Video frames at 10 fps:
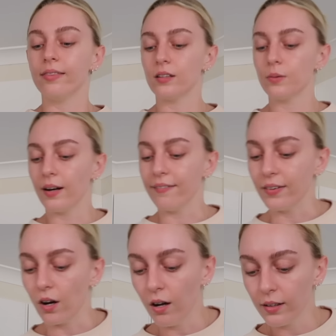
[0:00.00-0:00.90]
that's what I
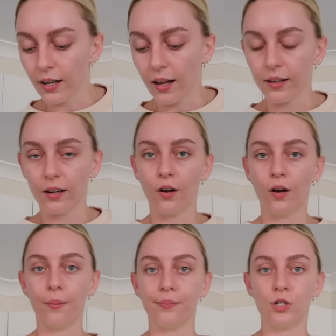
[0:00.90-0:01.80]
forgot, garlic and
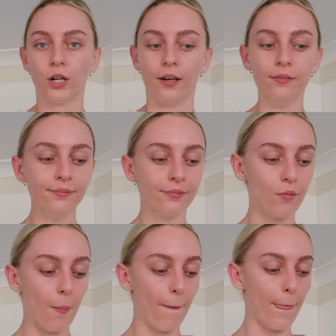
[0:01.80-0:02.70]
herb chicken.
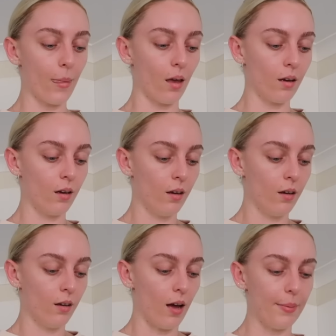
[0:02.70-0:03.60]

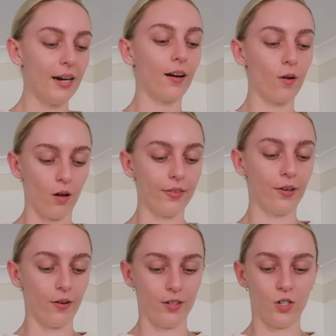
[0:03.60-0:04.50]
I mean, I got, I
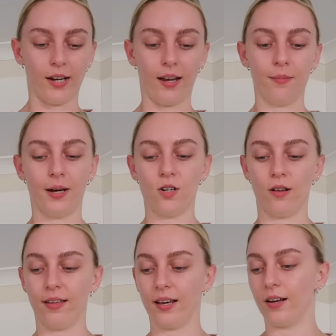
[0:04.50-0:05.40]
got the chicken, but I
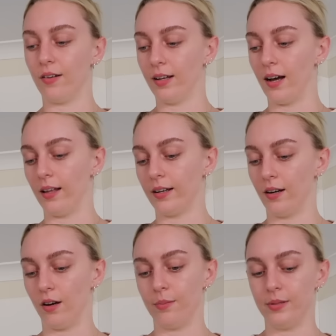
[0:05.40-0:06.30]
don't think I got the garlic
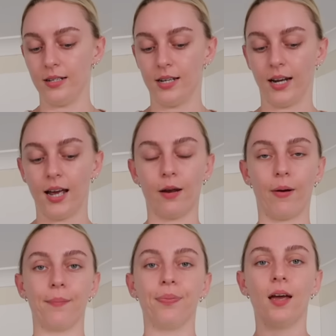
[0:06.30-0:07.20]
and herb seasoning.
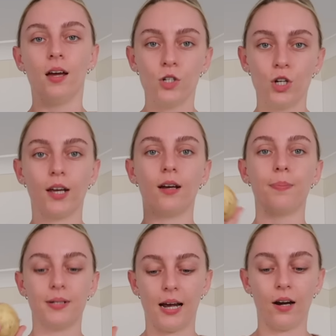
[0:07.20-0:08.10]
Anyway, chicken,
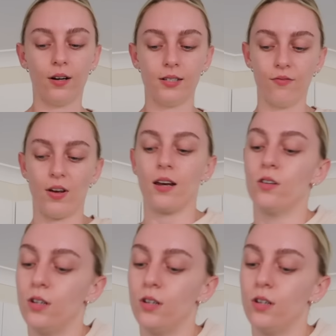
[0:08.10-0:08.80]
potatoes and veg,